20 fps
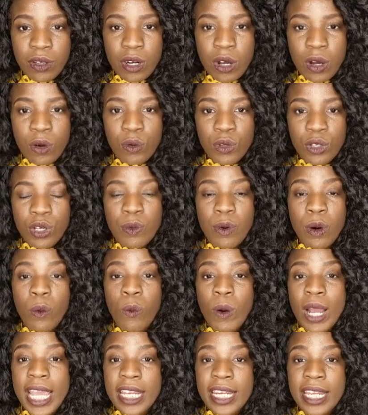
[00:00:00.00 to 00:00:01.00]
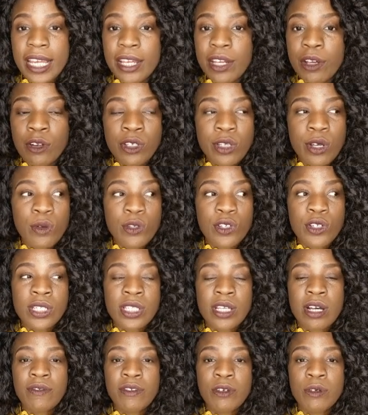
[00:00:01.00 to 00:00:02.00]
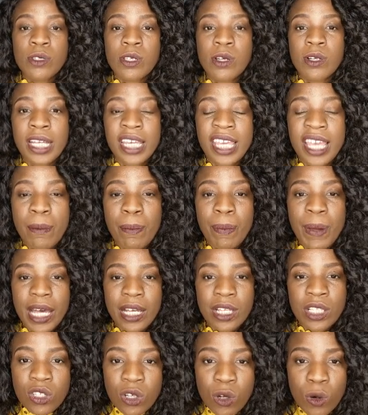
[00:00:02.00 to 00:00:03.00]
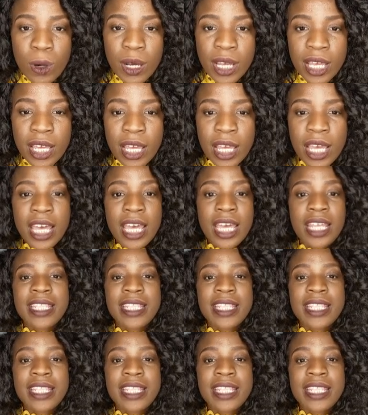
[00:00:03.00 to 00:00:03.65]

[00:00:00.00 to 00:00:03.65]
You were waiting. You told yourself you was going to get back to it.